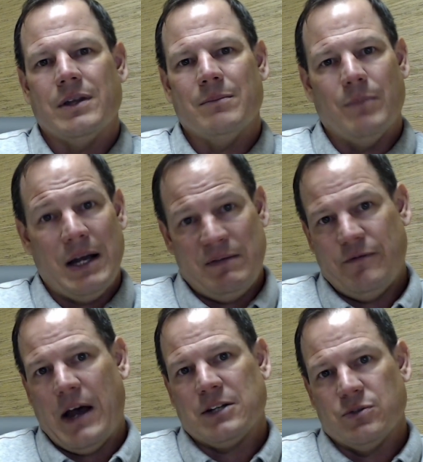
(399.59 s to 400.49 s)
That might
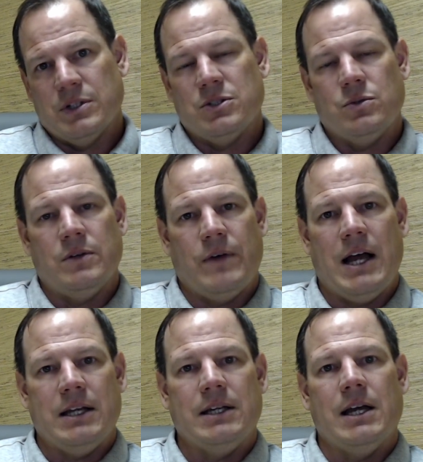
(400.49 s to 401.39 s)
factor into it if I
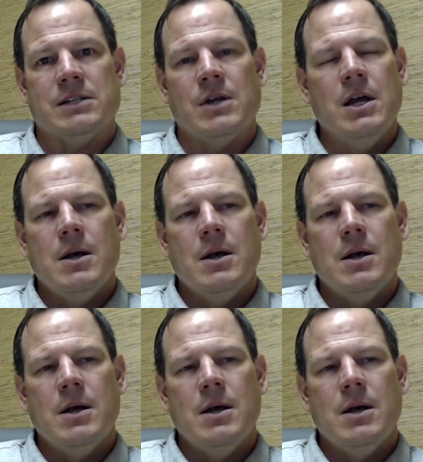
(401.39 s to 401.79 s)
had to guess.